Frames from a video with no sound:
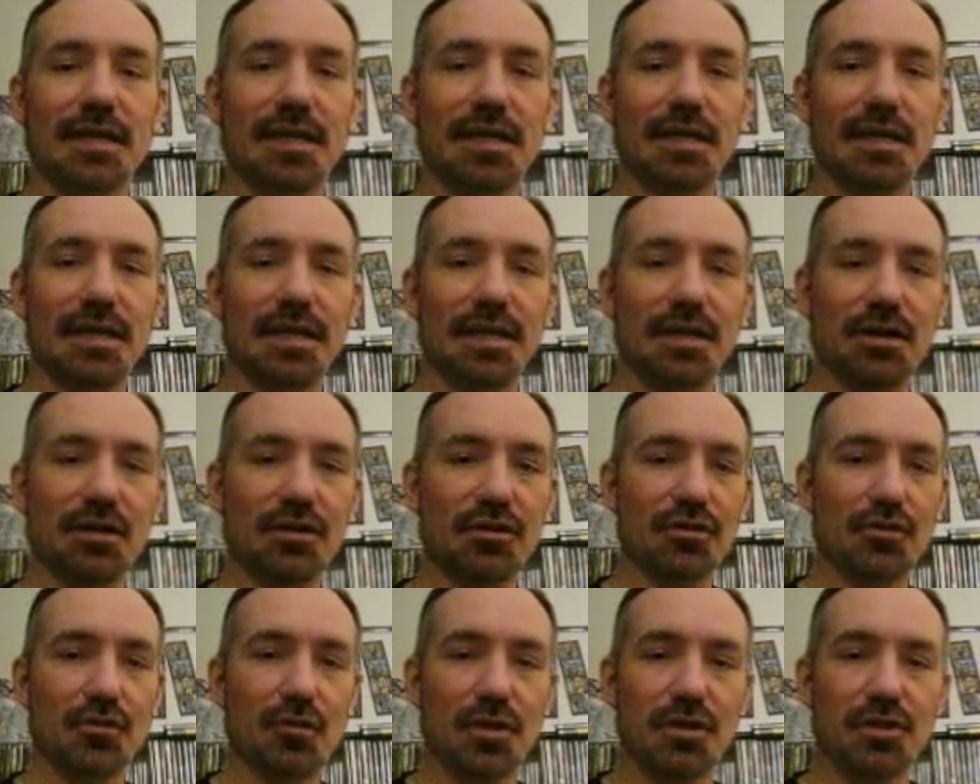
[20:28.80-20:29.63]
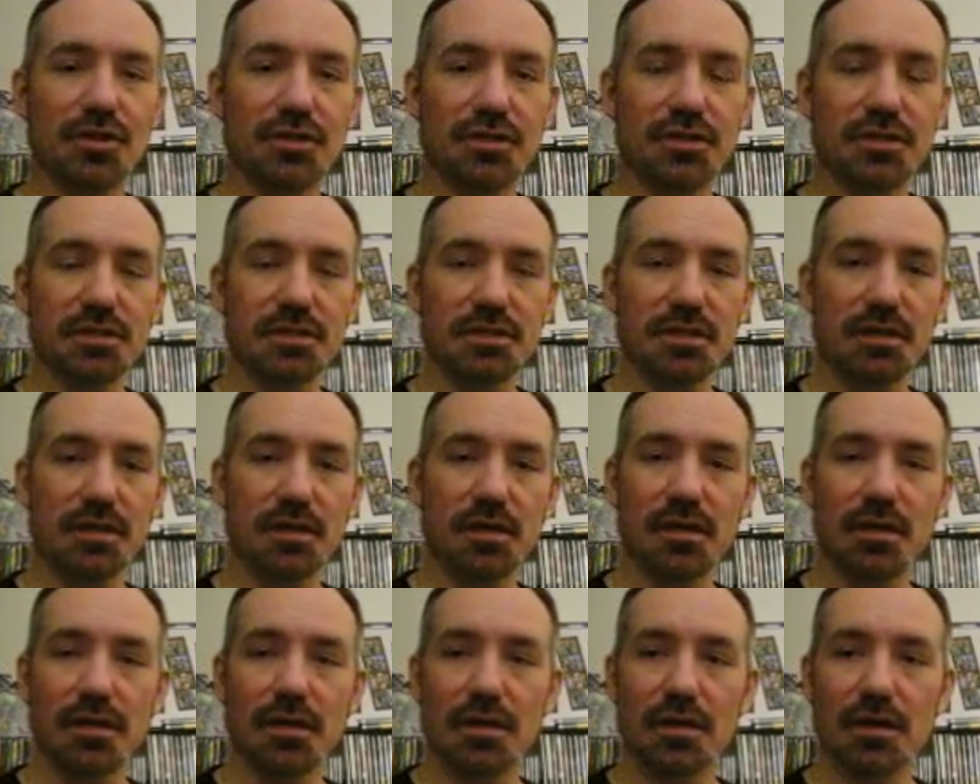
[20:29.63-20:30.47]
any other questions,
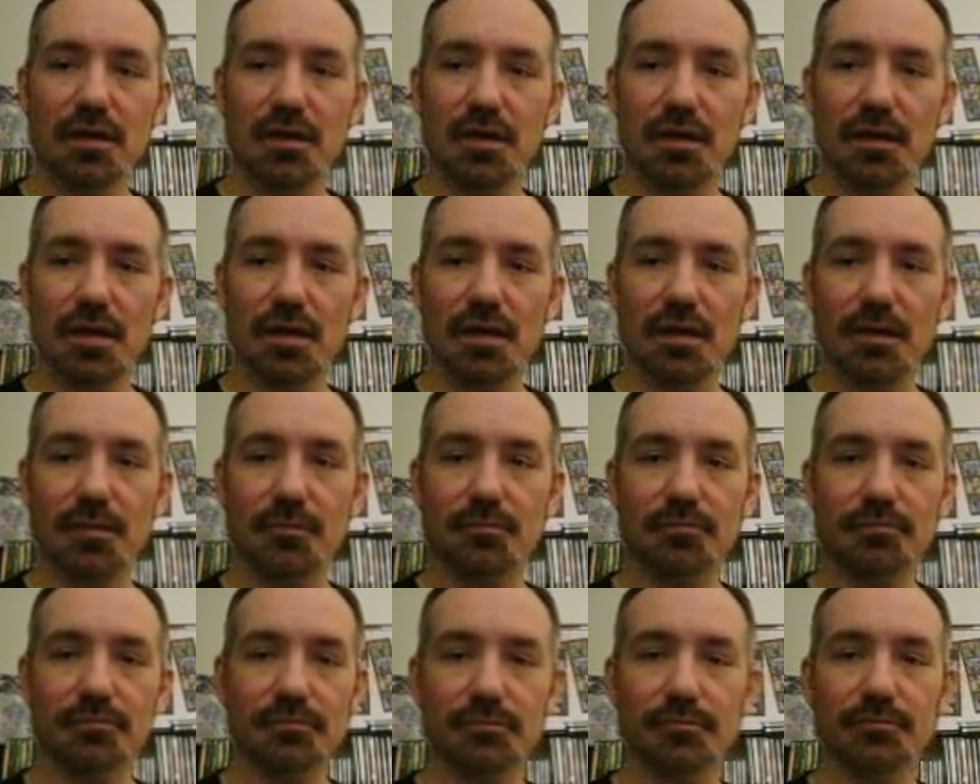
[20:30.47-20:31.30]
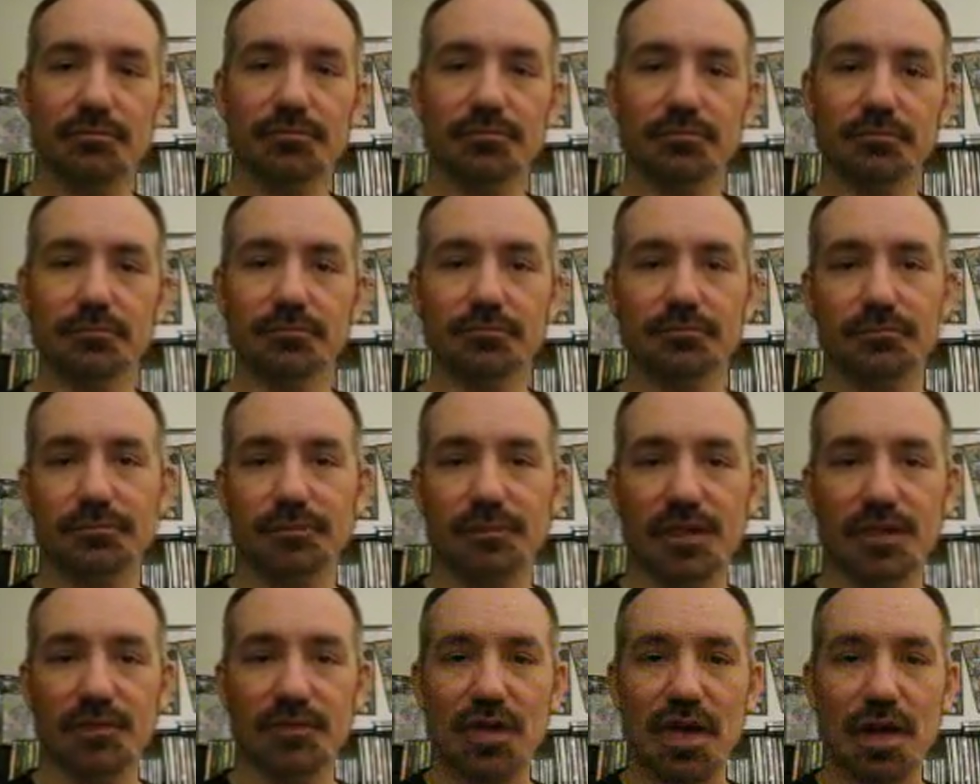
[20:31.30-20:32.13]

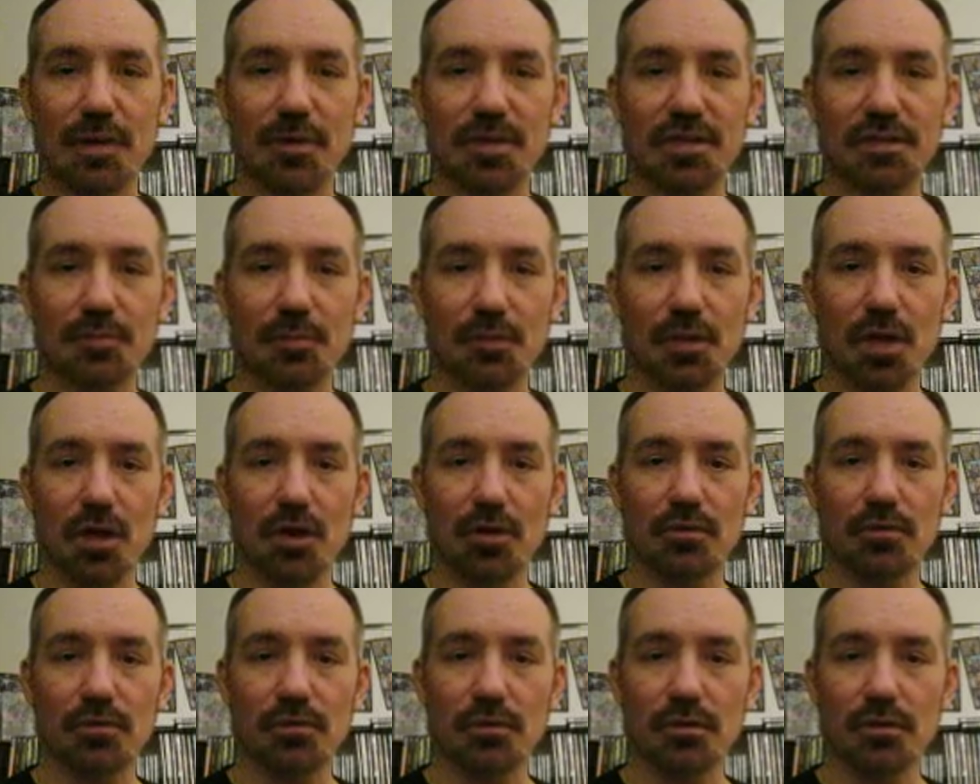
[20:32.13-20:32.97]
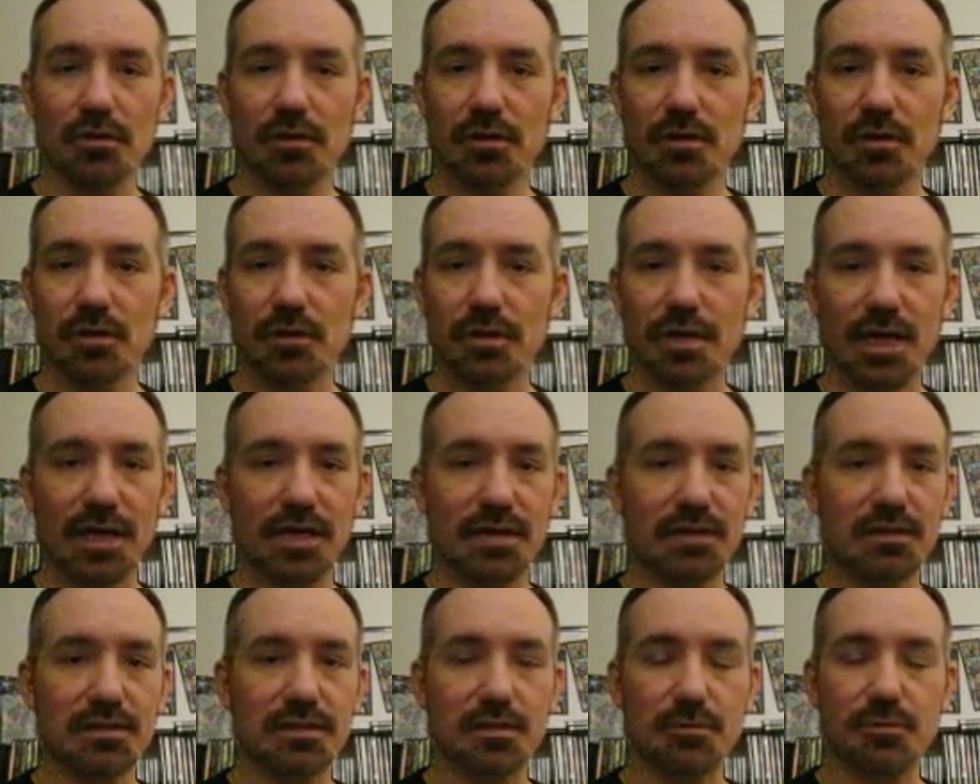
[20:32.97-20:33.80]
leave comments below.
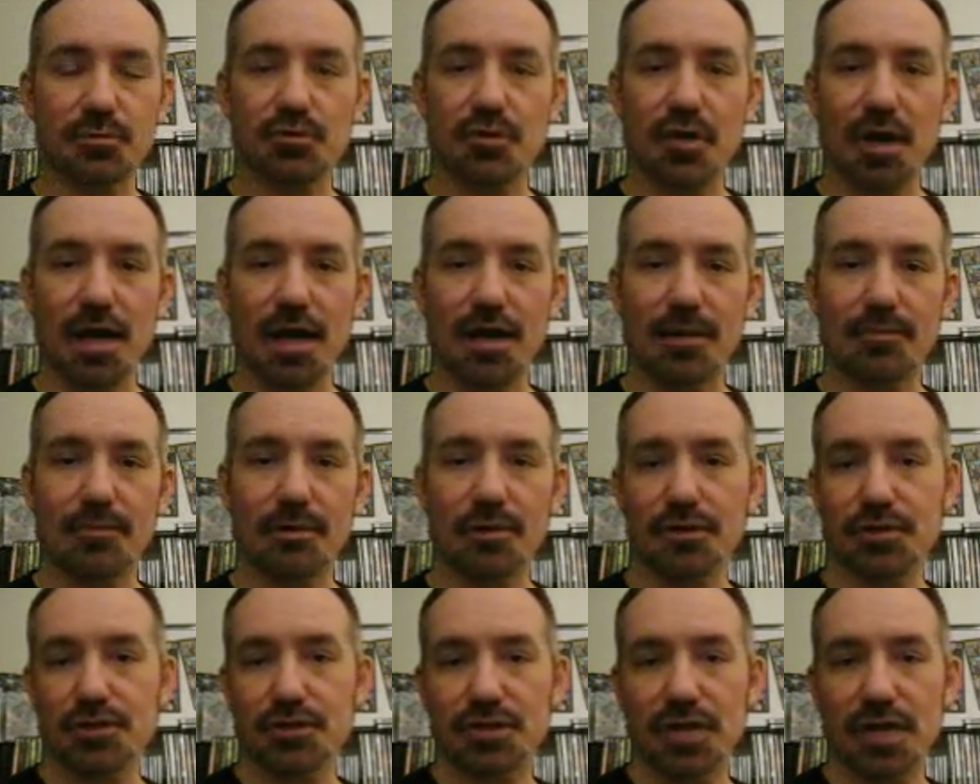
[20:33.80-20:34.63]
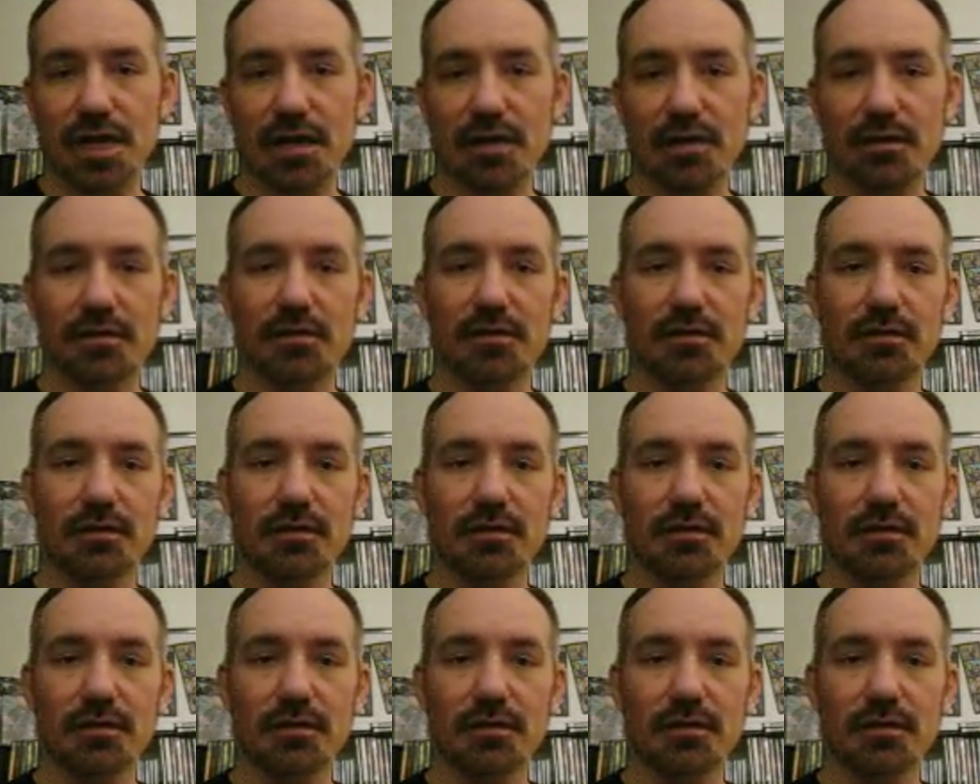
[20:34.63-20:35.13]
Like, subscribe, share.